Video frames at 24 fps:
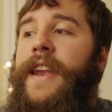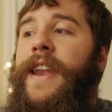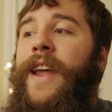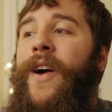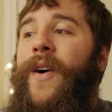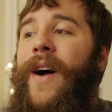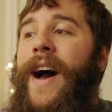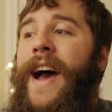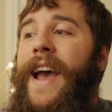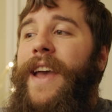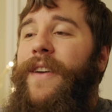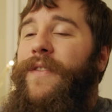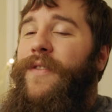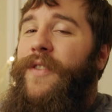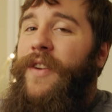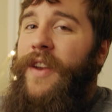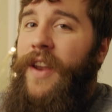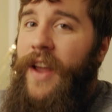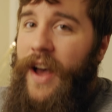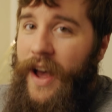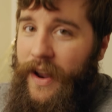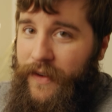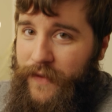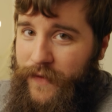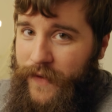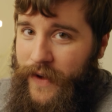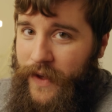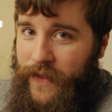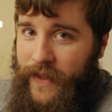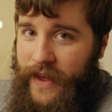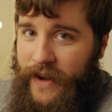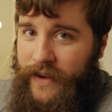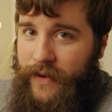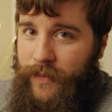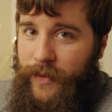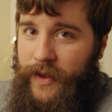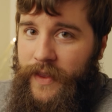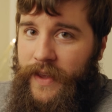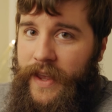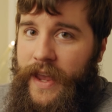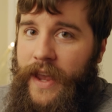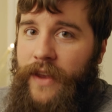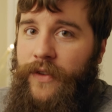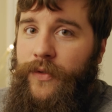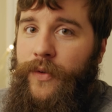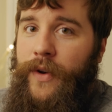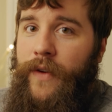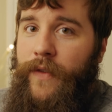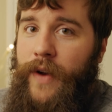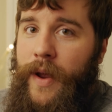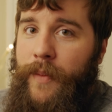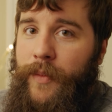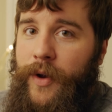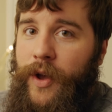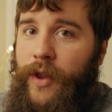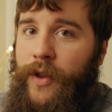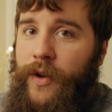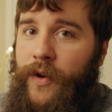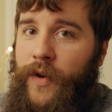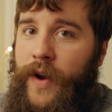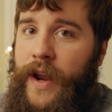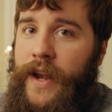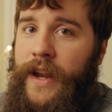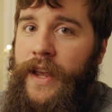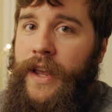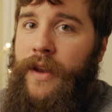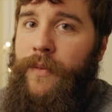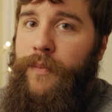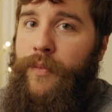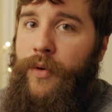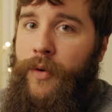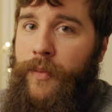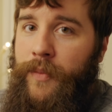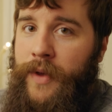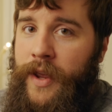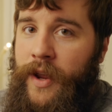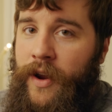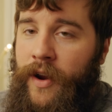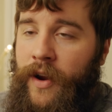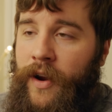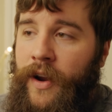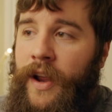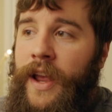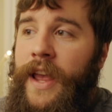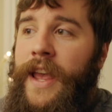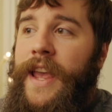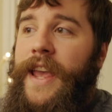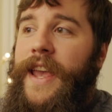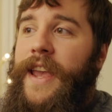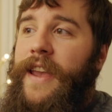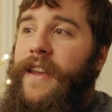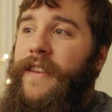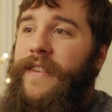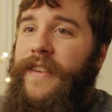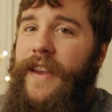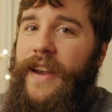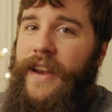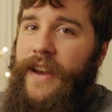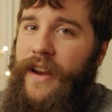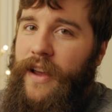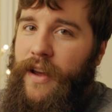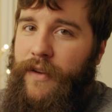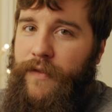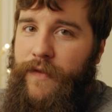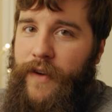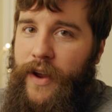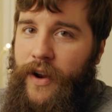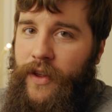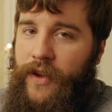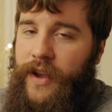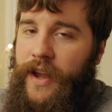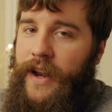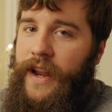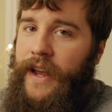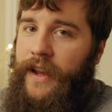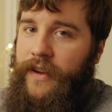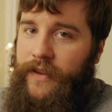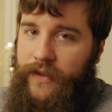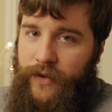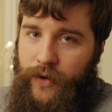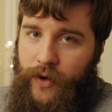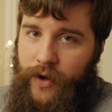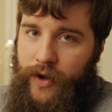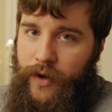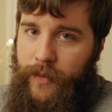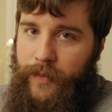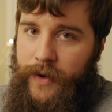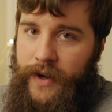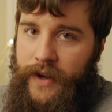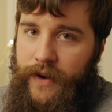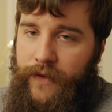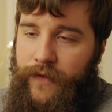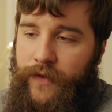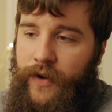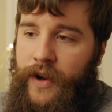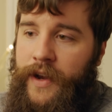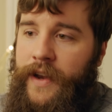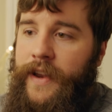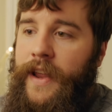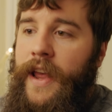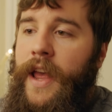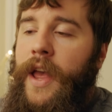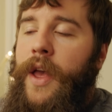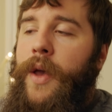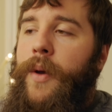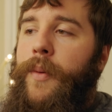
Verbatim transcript: Now, I have not found that to be the case whenever I'm color grading in Premiere. He's editing on Final Cut X, so it could be different.